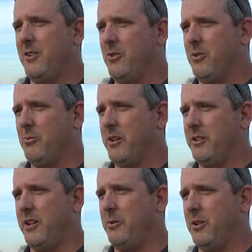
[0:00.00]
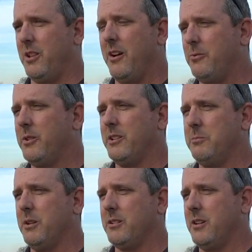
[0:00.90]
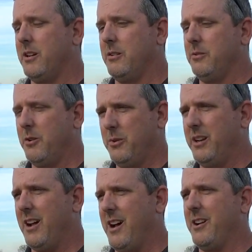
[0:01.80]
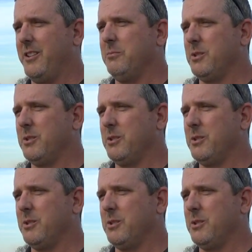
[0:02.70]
or whether they were a loved one in the military, you know, we need to honor them